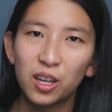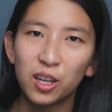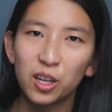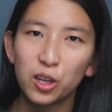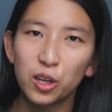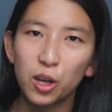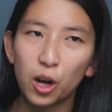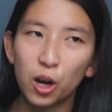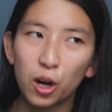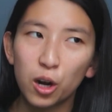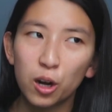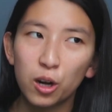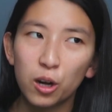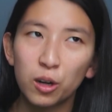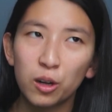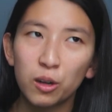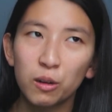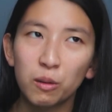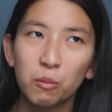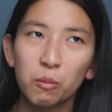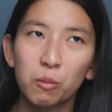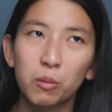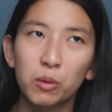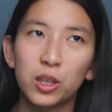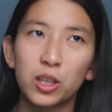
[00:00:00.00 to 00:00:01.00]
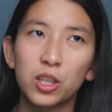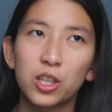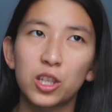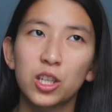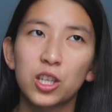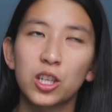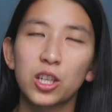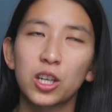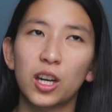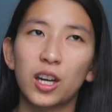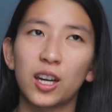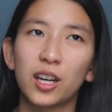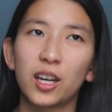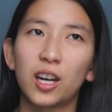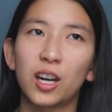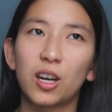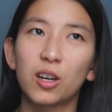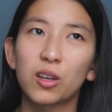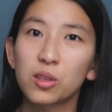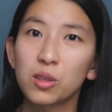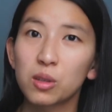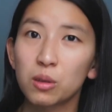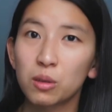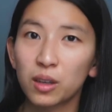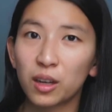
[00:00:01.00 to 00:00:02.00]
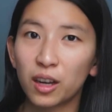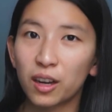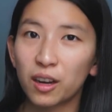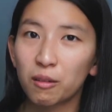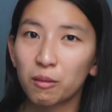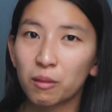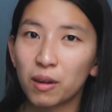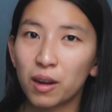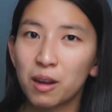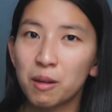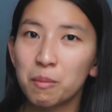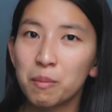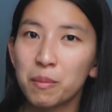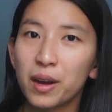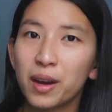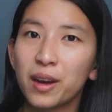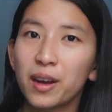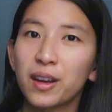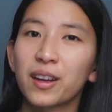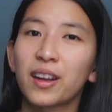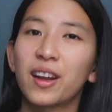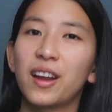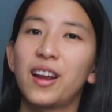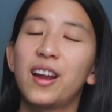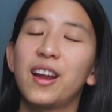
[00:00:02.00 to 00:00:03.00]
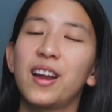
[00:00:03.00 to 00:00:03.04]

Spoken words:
yarn, which I also got at Rhinebeck,